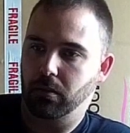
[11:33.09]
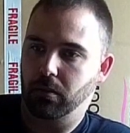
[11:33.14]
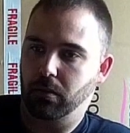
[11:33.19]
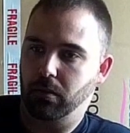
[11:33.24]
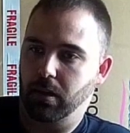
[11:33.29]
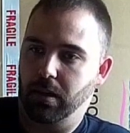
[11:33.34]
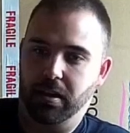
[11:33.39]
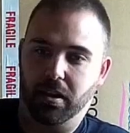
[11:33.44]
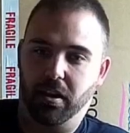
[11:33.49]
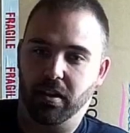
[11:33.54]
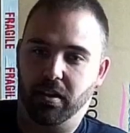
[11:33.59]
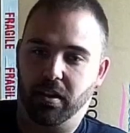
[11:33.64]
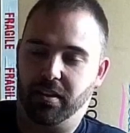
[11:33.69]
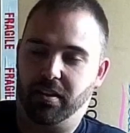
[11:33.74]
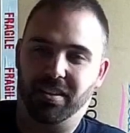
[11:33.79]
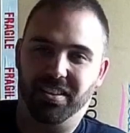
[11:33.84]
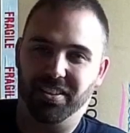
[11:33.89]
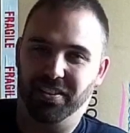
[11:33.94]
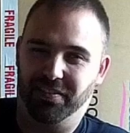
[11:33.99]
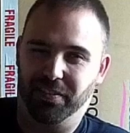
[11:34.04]
And I
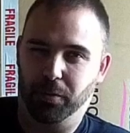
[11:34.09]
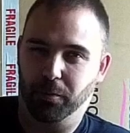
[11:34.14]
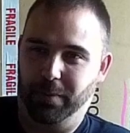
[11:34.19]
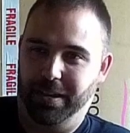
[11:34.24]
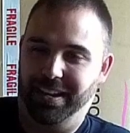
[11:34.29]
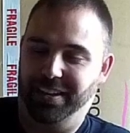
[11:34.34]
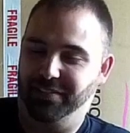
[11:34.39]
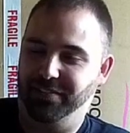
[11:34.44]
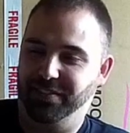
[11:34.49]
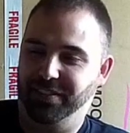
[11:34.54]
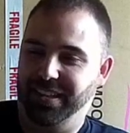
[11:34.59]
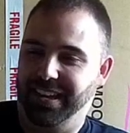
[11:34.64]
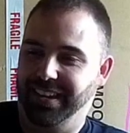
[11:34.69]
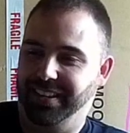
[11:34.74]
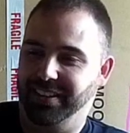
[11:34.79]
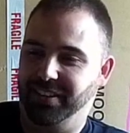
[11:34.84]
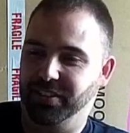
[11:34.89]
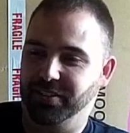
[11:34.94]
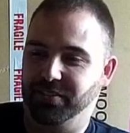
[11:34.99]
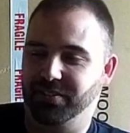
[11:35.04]
kind of feel bad for that,
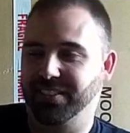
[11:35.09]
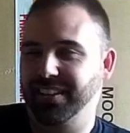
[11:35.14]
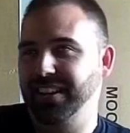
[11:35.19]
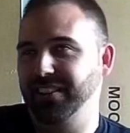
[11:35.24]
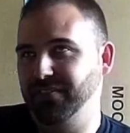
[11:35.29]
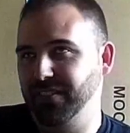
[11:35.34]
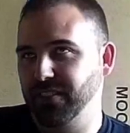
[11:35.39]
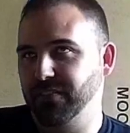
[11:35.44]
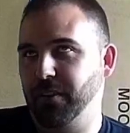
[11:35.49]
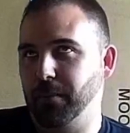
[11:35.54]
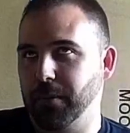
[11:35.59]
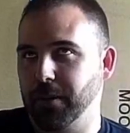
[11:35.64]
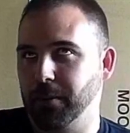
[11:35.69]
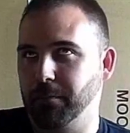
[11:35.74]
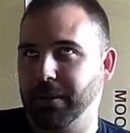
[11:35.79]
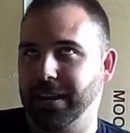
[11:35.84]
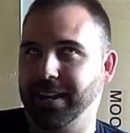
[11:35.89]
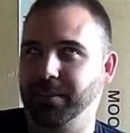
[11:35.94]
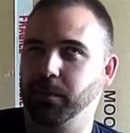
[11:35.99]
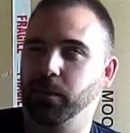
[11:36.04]
because even if I'm in a
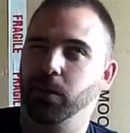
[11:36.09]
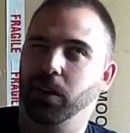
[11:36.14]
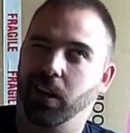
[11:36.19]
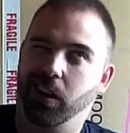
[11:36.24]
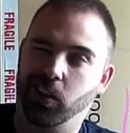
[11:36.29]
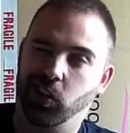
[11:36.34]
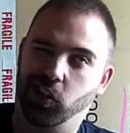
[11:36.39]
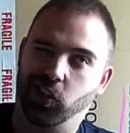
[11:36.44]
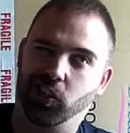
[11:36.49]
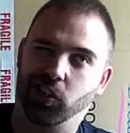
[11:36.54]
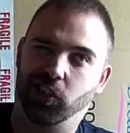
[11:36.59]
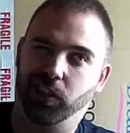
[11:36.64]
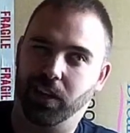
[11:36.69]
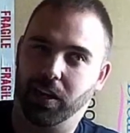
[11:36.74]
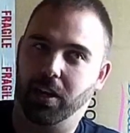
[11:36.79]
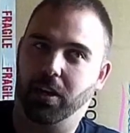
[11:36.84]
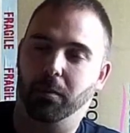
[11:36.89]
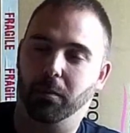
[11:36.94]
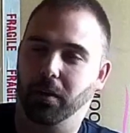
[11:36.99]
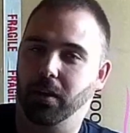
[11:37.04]
bad mood, I should
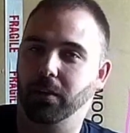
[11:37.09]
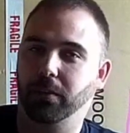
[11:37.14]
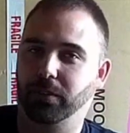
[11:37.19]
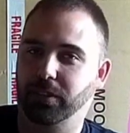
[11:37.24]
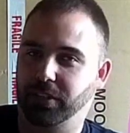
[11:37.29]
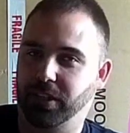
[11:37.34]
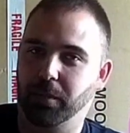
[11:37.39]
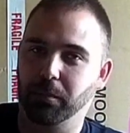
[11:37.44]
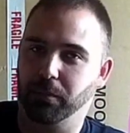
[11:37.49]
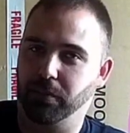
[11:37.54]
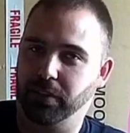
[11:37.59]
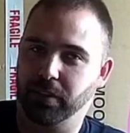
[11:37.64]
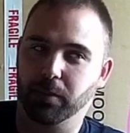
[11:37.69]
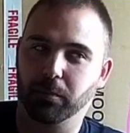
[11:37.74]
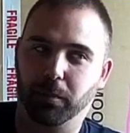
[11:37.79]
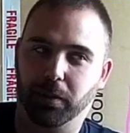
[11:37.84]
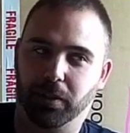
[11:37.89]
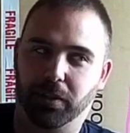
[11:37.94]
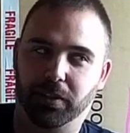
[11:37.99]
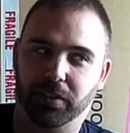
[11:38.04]
upload something,
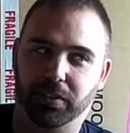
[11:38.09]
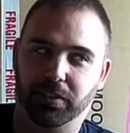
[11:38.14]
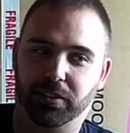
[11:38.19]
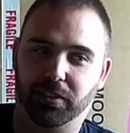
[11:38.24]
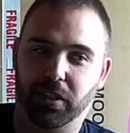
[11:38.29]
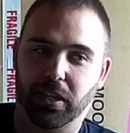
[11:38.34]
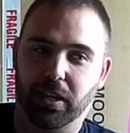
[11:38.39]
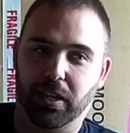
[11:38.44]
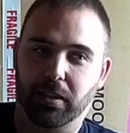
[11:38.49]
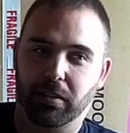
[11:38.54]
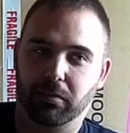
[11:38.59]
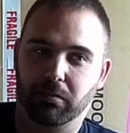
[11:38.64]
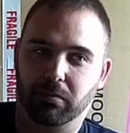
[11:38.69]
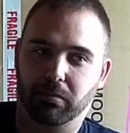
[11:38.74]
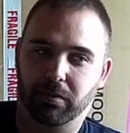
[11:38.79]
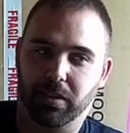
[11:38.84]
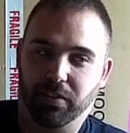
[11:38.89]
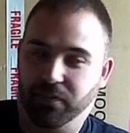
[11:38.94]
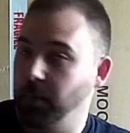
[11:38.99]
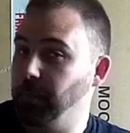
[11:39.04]
because
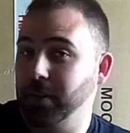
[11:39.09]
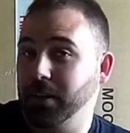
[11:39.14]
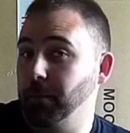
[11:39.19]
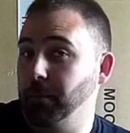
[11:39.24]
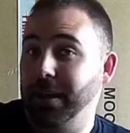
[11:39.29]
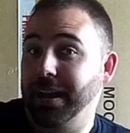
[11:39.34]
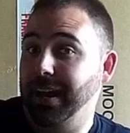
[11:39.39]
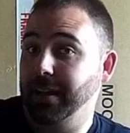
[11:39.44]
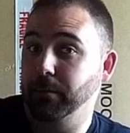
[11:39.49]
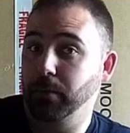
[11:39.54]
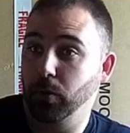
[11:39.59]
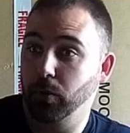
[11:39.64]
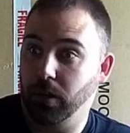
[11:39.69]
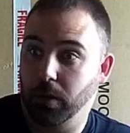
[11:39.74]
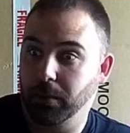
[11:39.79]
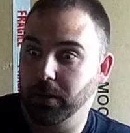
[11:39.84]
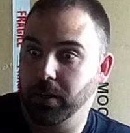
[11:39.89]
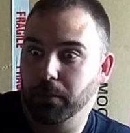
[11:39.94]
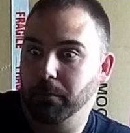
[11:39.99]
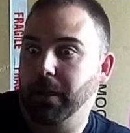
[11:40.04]
if I'm in a bad mood,
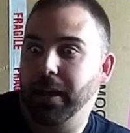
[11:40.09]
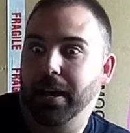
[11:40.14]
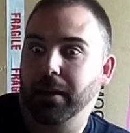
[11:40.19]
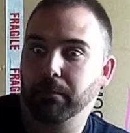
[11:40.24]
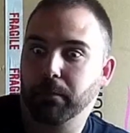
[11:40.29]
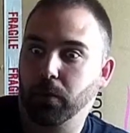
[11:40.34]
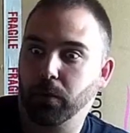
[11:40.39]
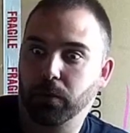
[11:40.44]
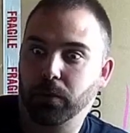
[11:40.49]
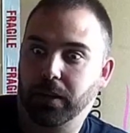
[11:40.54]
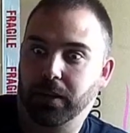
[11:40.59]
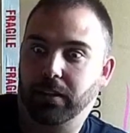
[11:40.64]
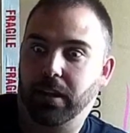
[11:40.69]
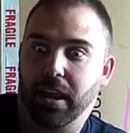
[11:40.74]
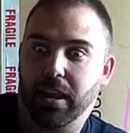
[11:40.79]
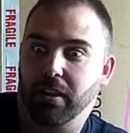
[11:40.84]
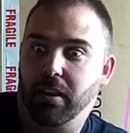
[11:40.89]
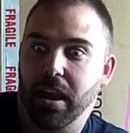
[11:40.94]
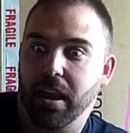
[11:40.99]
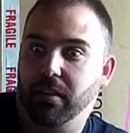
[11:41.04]
I'm in a bad mood.
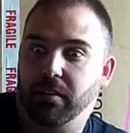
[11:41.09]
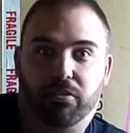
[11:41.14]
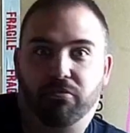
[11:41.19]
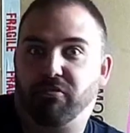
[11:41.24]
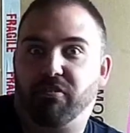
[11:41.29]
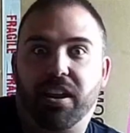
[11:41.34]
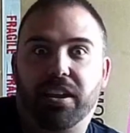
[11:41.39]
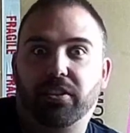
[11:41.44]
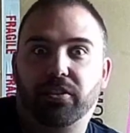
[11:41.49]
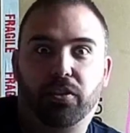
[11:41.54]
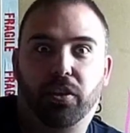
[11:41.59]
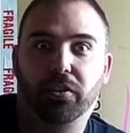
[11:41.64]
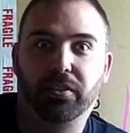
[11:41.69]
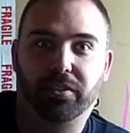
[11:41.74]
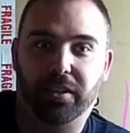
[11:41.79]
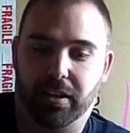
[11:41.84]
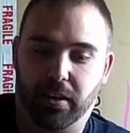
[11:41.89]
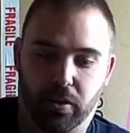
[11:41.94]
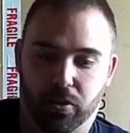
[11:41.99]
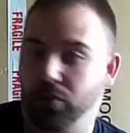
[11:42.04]
It creates
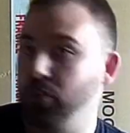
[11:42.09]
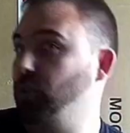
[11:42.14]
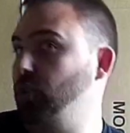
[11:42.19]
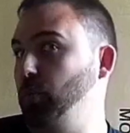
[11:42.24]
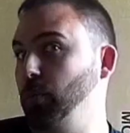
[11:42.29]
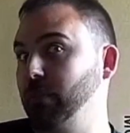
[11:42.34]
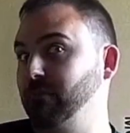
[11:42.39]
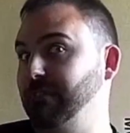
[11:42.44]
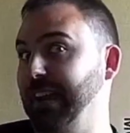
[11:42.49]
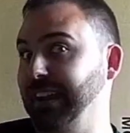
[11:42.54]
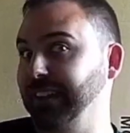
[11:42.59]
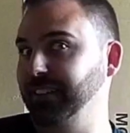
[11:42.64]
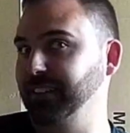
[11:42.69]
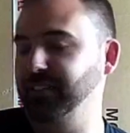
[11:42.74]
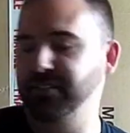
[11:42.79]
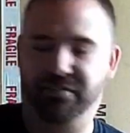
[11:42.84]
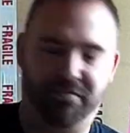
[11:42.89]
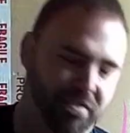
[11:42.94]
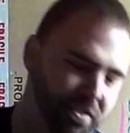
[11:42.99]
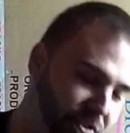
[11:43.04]
content. I could do a rant,
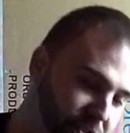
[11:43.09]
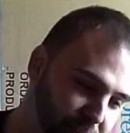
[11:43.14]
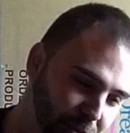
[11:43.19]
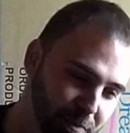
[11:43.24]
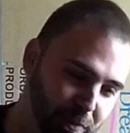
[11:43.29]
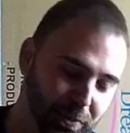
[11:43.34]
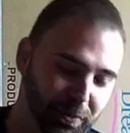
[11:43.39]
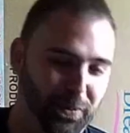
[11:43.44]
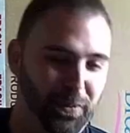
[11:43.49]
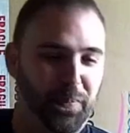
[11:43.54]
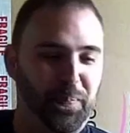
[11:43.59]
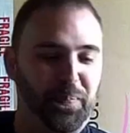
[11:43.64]
for example.